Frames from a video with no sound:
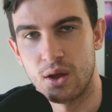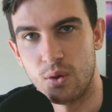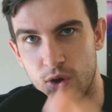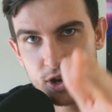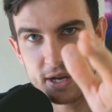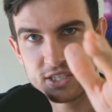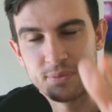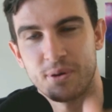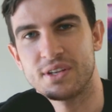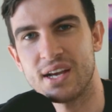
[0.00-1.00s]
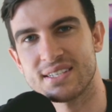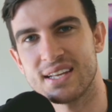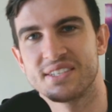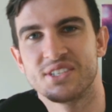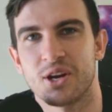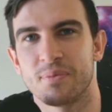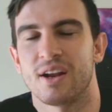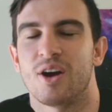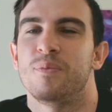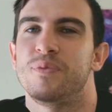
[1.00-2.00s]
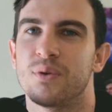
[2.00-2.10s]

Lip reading: Welcome back to the podcast, ladies and gentlemen. I hope you